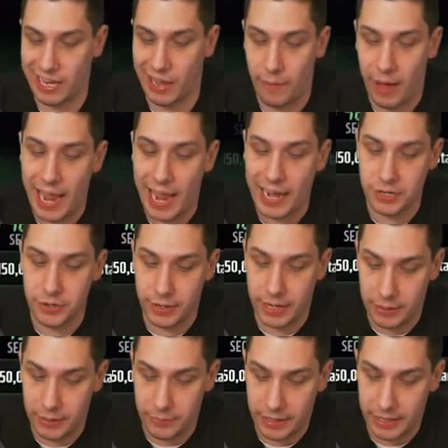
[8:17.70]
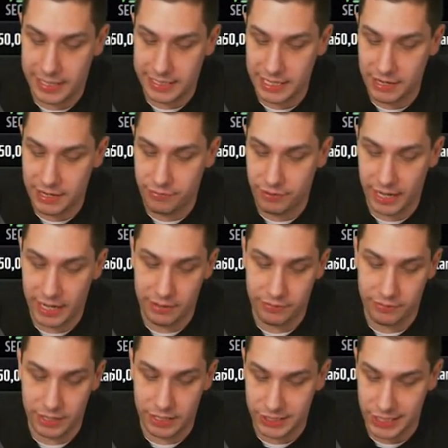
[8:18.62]
how I do it anyway. And I see if like
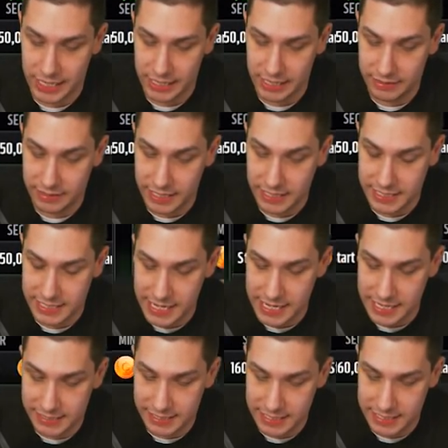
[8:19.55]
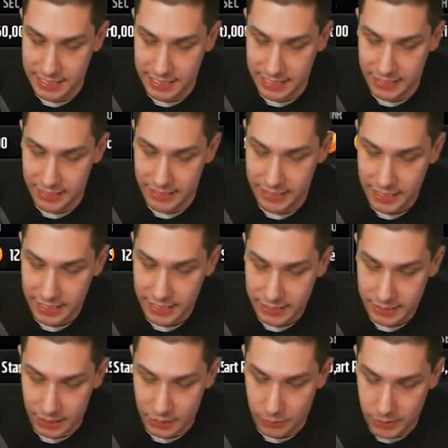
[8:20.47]
if there's anything decent here.
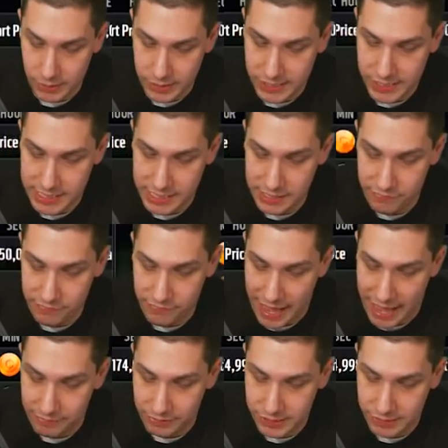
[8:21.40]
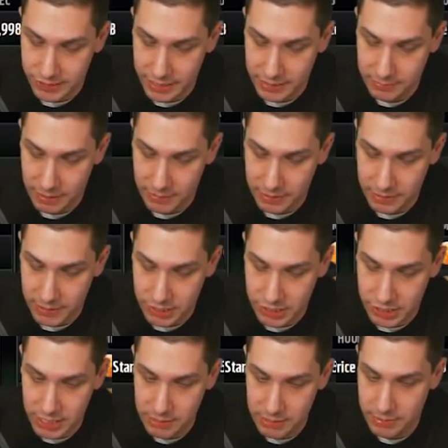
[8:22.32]
It's like 165 looks like it might be the
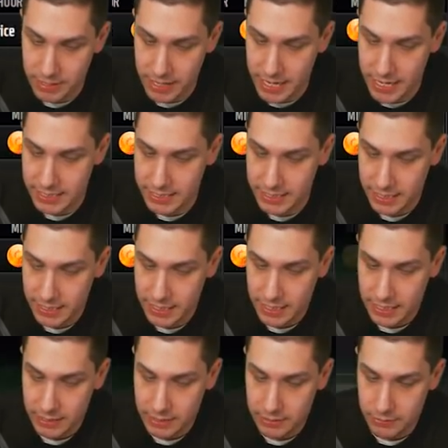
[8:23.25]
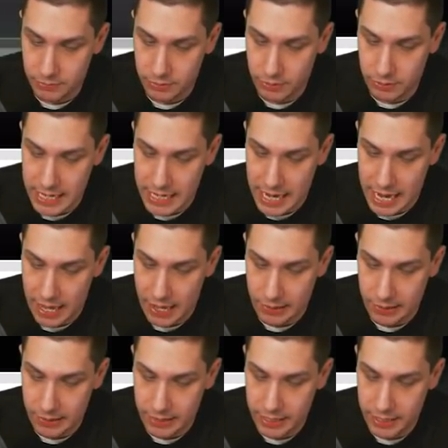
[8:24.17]
cheapest. We'll go
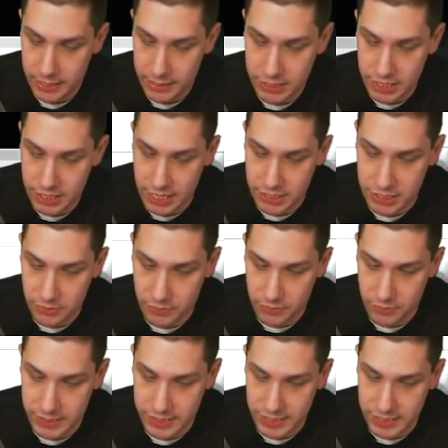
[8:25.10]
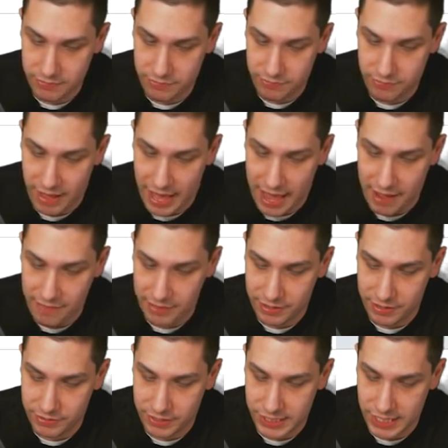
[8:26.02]
down, change it to 165,
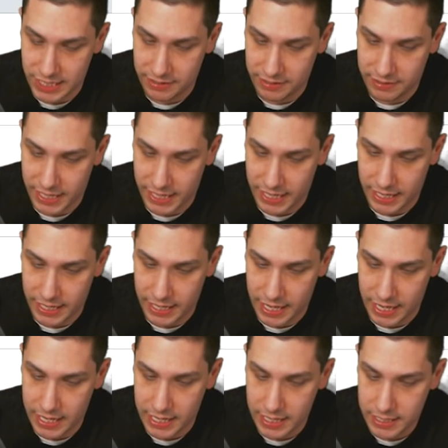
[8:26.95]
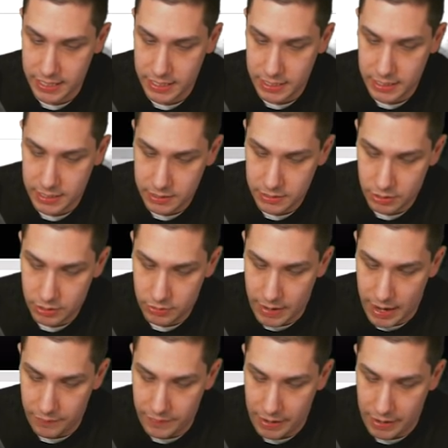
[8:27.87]
and if there's anything uh,
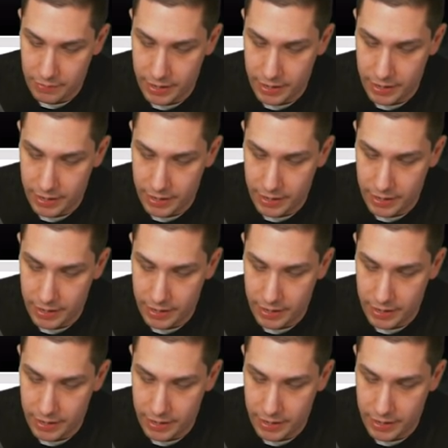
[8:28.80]
around that